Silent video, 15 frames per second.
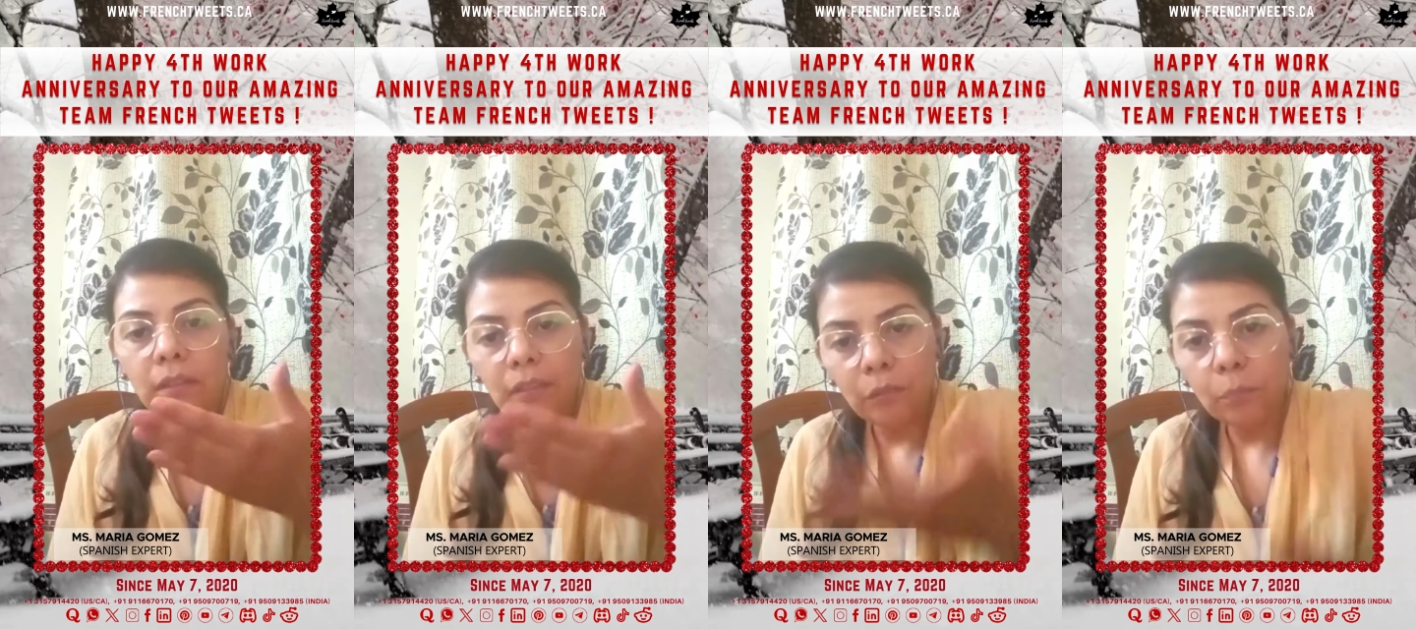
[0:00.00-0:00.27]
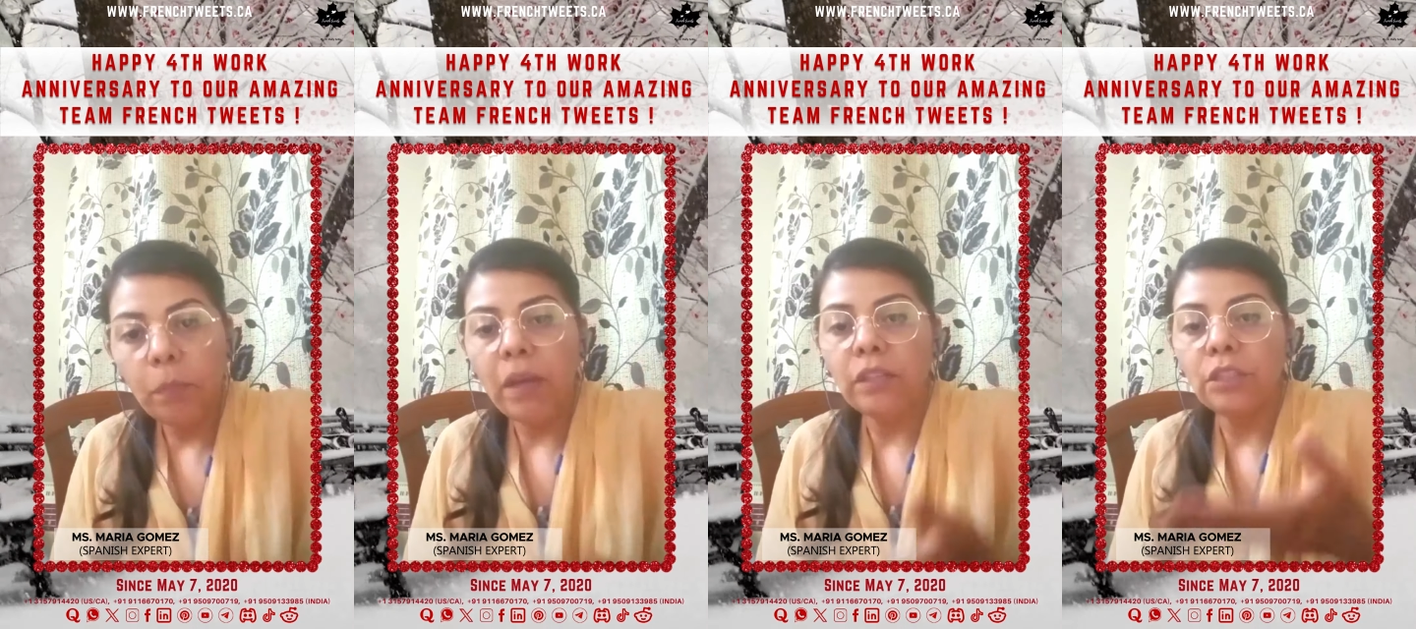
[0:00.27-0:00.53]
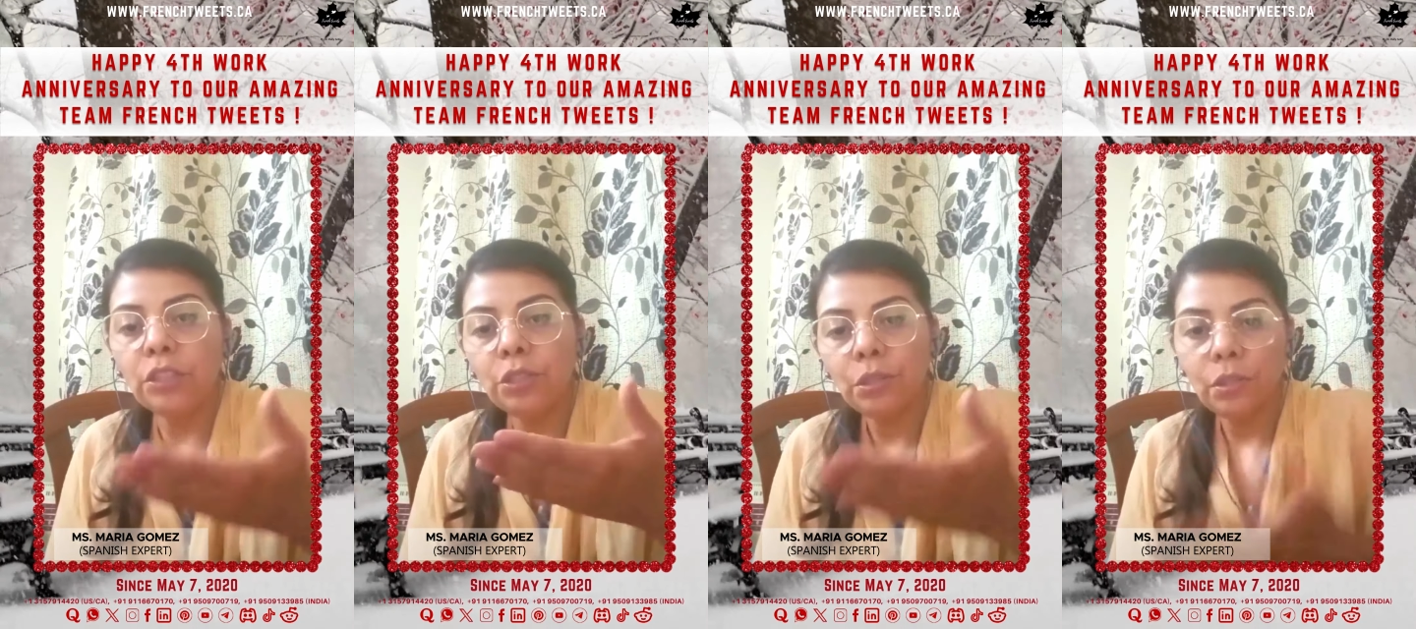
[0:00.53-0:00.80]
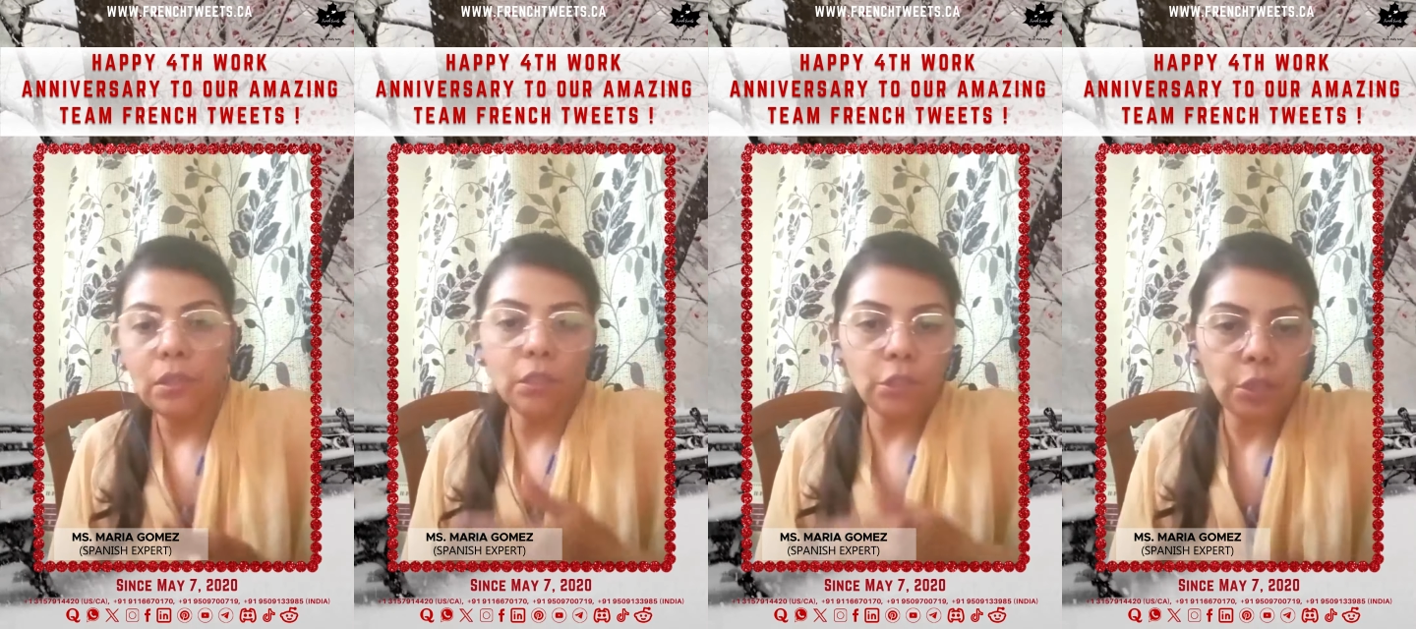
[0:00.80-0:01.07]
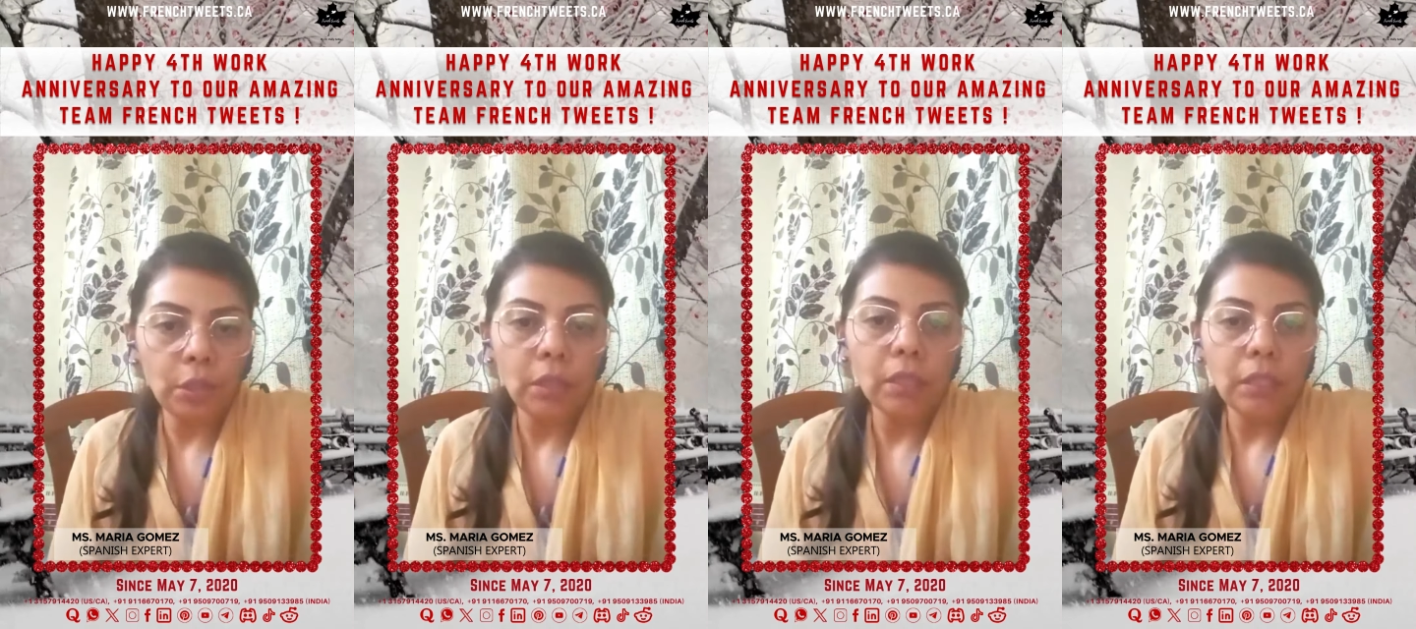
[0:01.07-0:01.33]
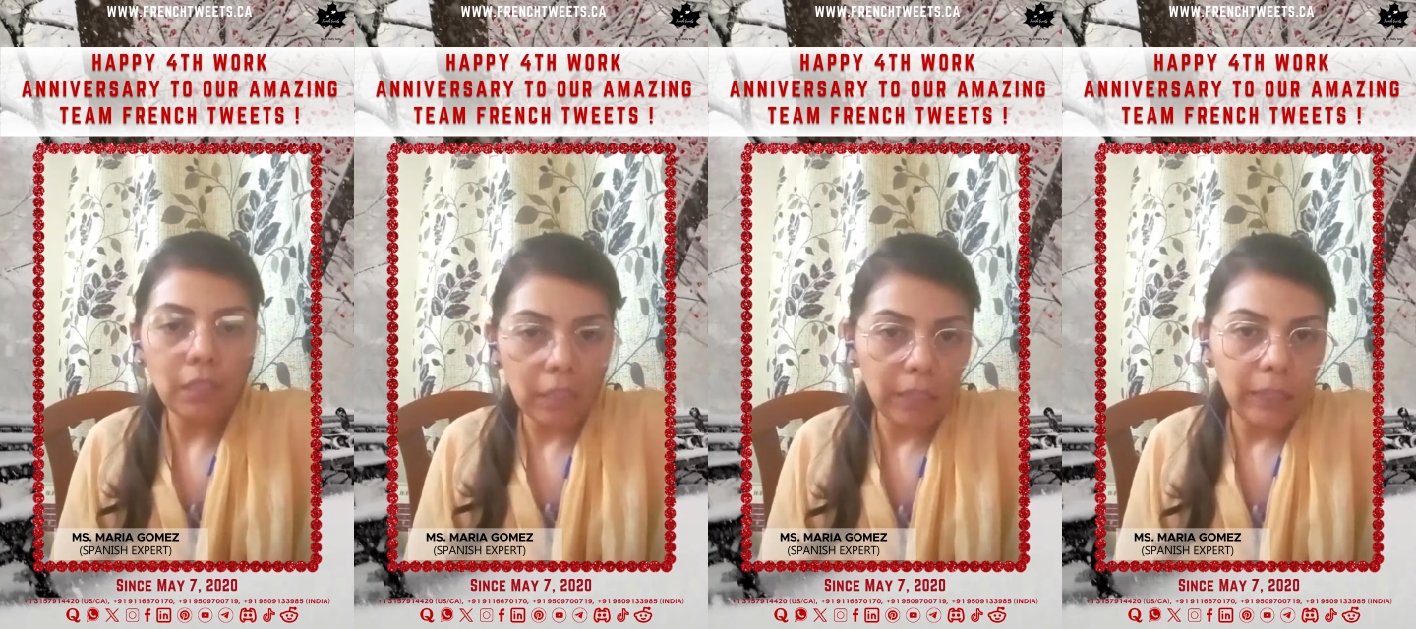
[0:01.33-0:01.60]
a Spanish teacher
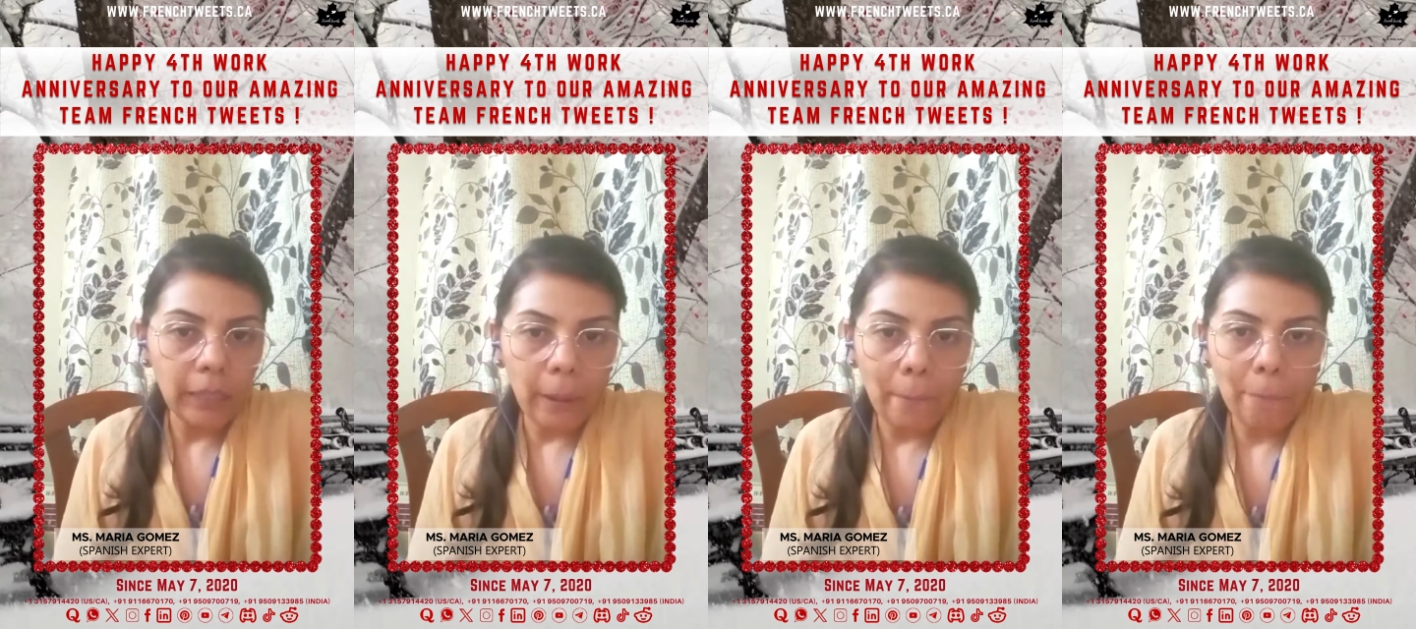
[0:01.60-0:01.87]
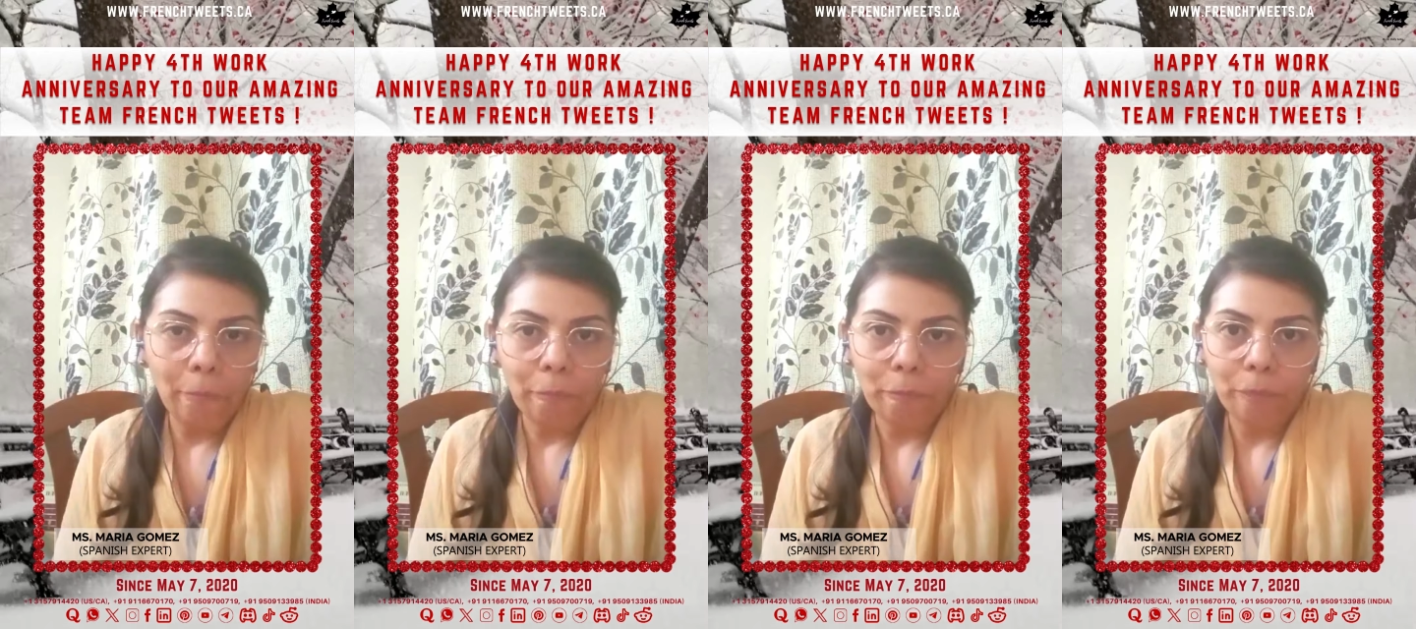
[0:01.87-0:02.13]
in India.